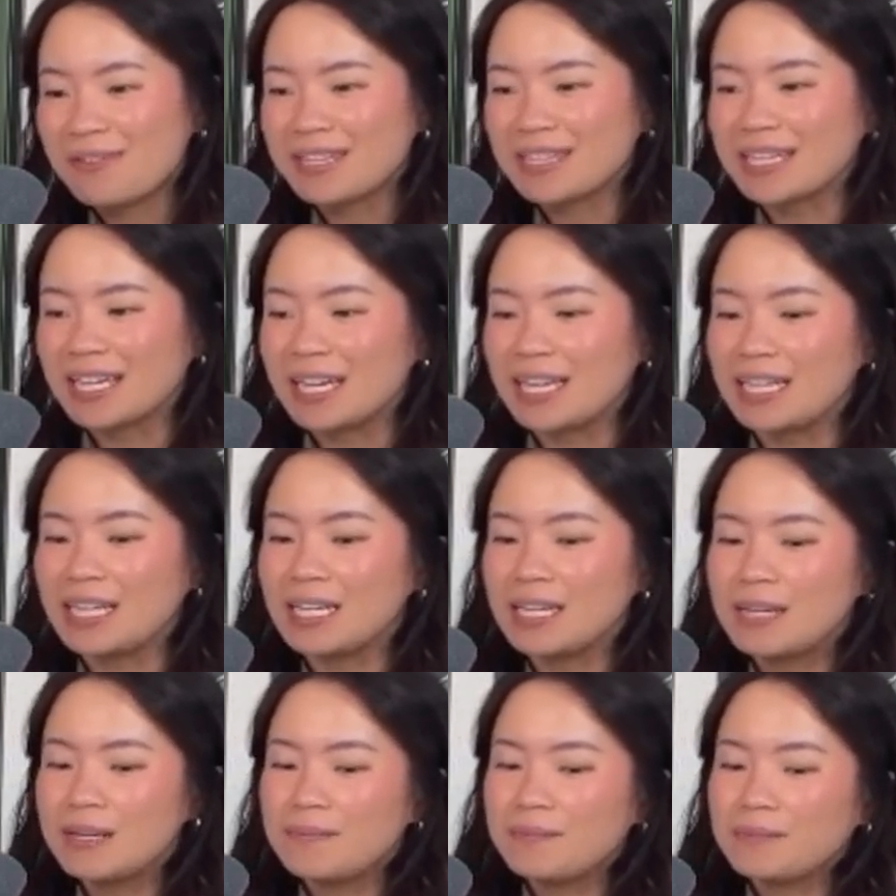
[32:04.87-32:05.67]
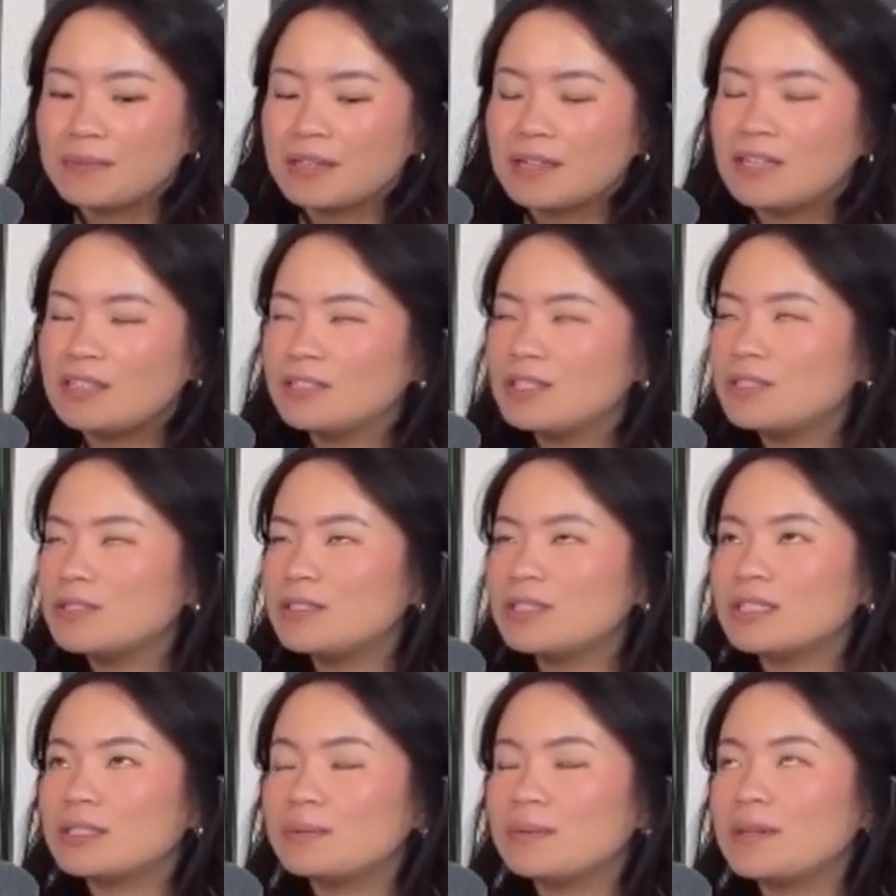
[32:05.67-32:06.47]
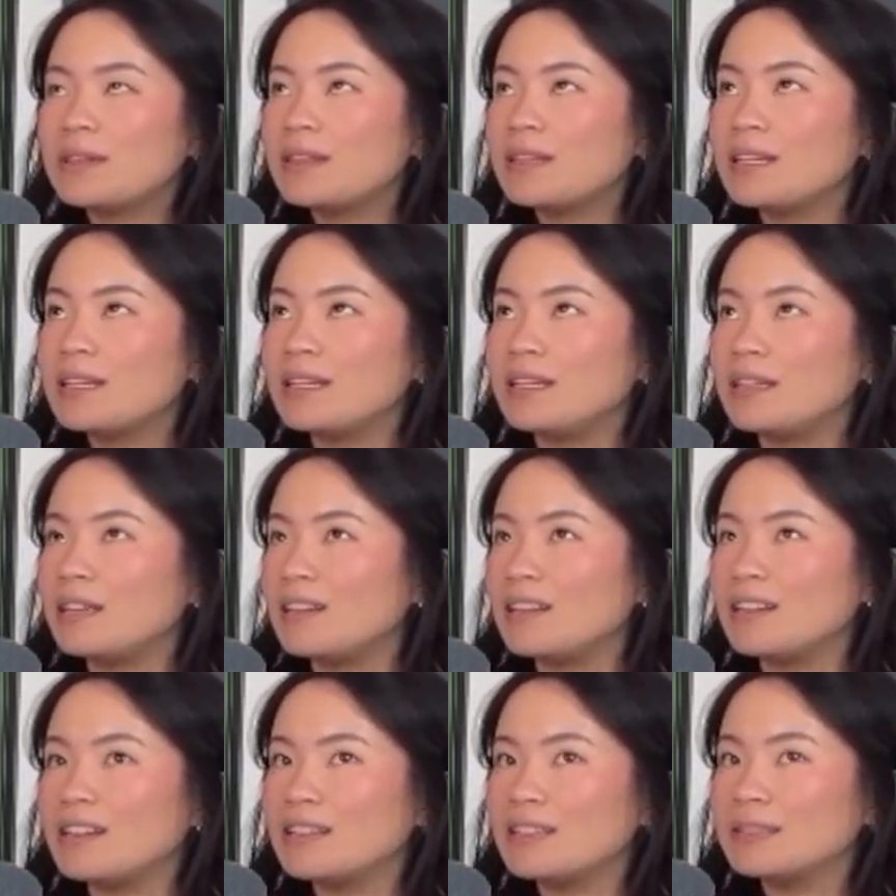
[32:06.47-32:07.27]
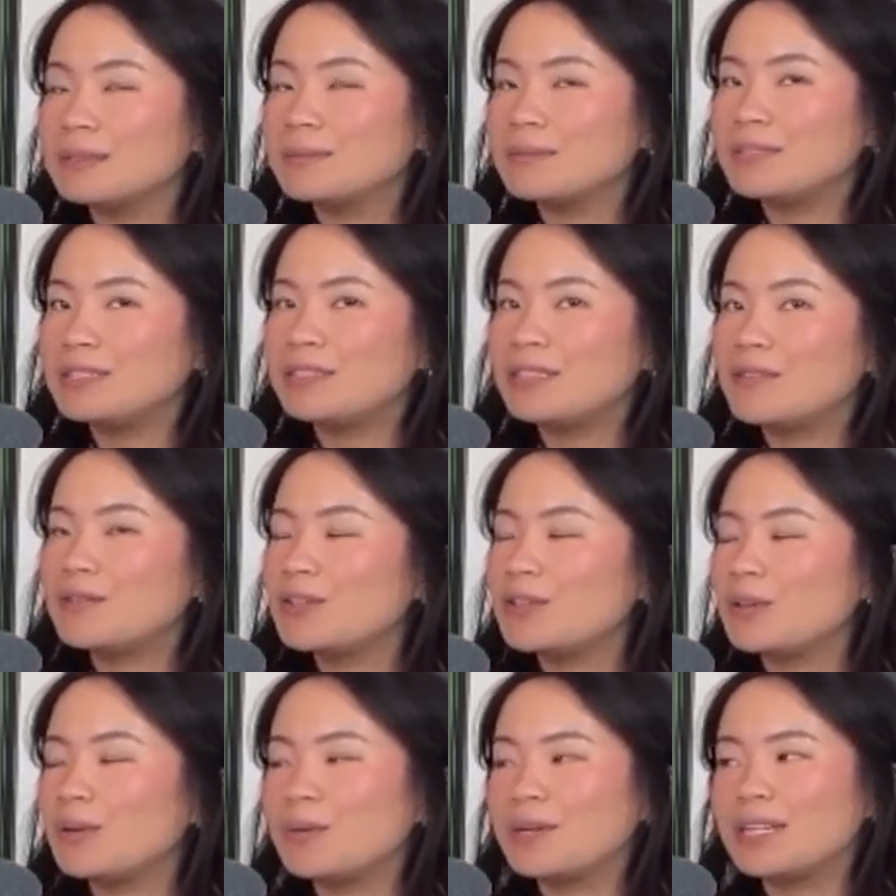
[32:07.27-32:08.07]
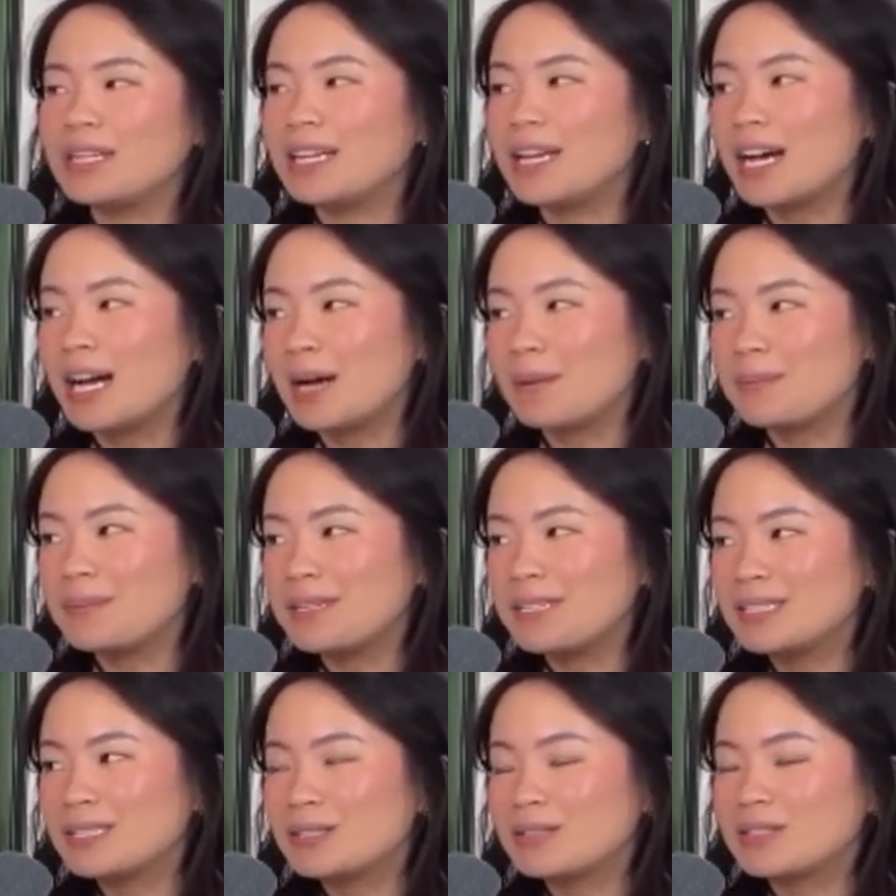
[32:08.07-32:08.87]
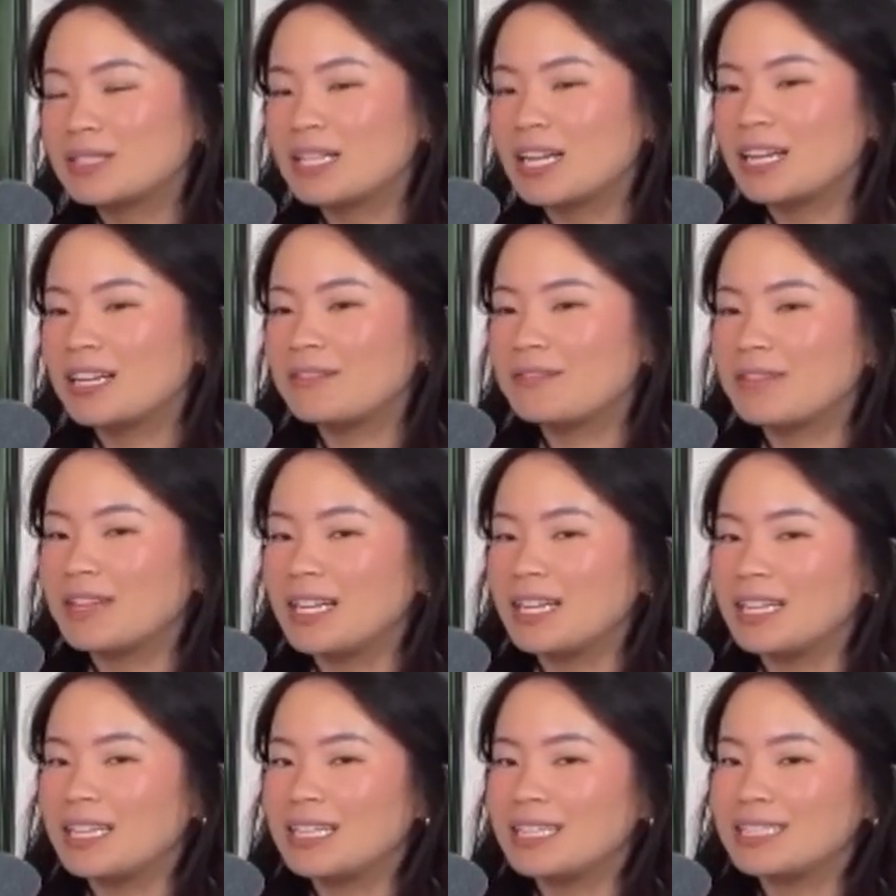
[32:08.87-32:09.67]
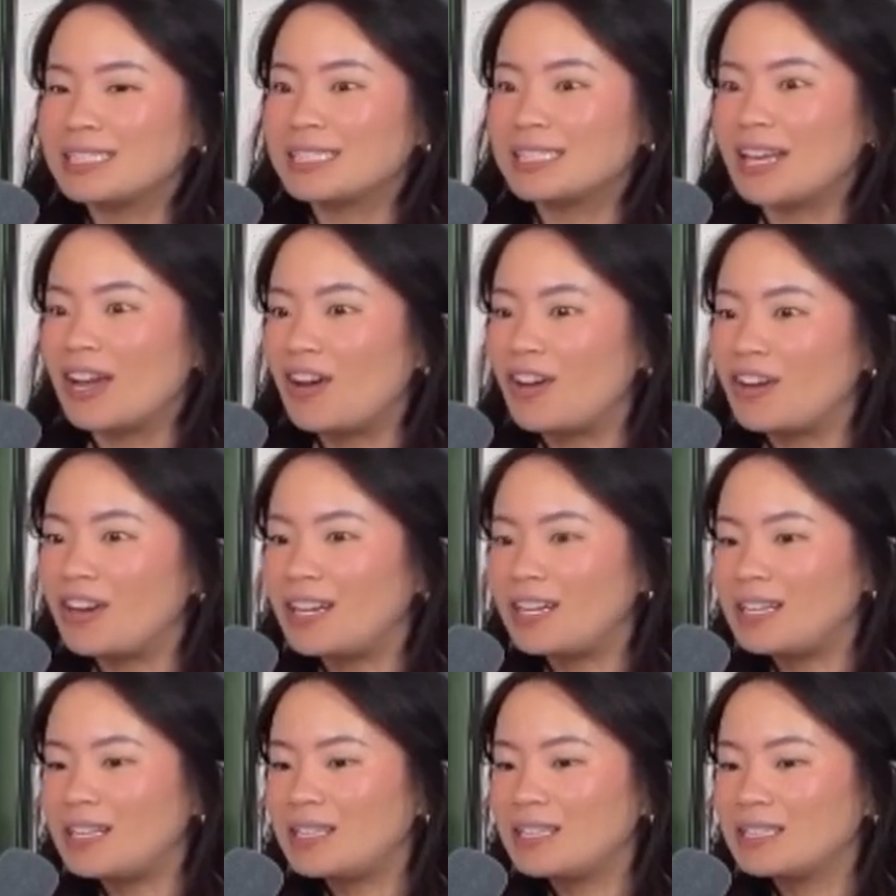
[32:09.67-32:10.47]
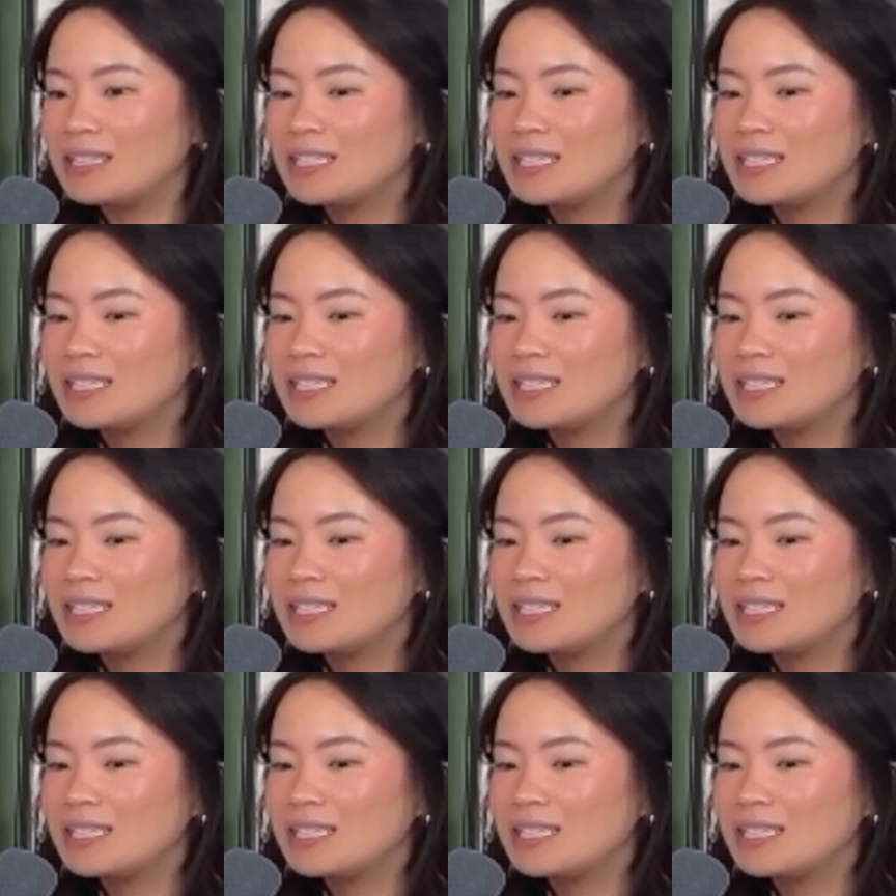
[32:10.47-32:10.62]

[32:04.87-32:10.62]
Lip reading: and like also just with like gear, you never know what can happen, so it's kind of like scary.